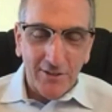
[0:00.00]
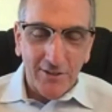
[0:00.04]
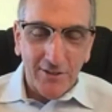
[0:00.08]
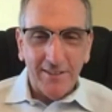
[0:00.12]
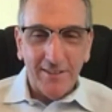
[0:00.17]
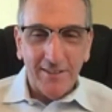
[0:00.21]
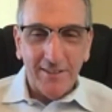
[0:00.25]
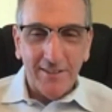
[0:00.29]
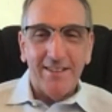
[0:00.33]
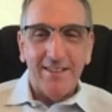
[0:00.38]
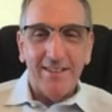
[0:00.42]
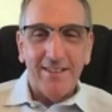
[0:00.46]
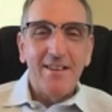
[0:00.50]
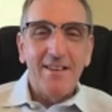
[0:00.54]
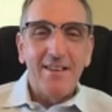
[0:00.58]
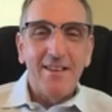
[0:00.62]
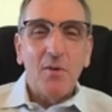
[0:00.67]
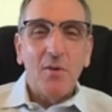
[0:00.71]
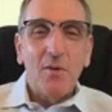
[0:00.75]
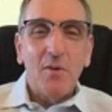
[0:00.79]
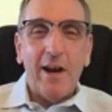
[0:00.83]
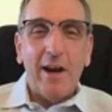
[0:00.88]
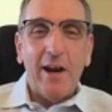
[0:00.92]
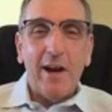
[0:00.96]

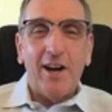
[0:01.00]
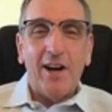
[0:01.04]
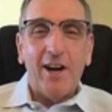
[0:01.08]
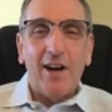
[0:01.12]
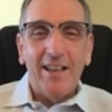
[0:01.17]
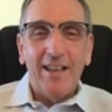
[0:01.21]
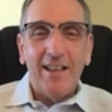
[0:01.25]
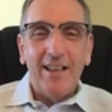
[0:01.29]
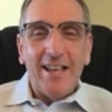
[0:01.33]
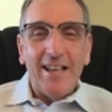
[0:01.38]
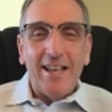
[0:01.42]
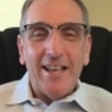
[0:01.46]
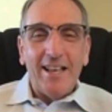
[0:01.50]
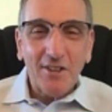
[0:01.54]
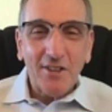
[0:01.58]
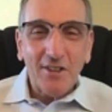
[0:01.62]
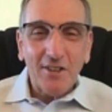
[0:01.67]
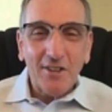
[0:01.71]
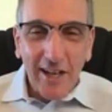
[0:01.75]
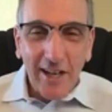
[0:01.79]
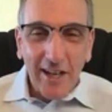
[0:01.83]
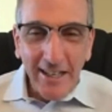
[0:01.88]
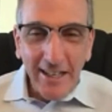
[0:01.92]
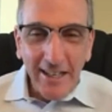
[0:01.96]
where it's okay to
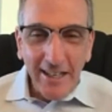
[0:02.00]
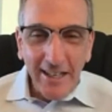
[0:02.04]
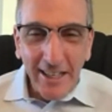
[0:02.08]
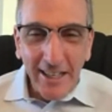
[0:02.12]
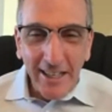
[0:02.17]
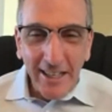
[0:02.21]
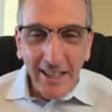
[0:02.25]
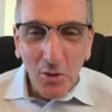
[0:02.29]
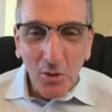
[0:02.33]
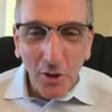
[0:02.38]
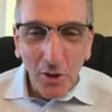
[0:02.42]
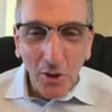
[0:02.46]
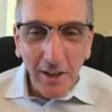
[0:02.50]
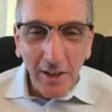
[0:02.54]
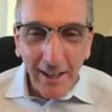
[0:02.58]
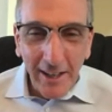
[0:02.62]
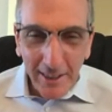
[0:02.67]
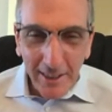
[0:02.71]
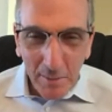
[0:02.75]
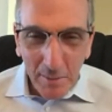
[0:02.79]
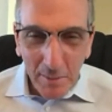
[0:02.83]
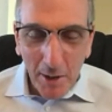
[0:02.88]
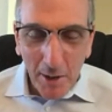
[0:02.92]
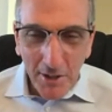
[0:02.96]
hit the
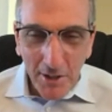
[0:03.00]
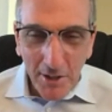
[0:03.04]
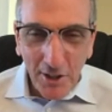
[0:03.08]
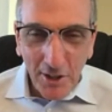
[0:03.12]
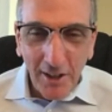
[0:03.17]
punter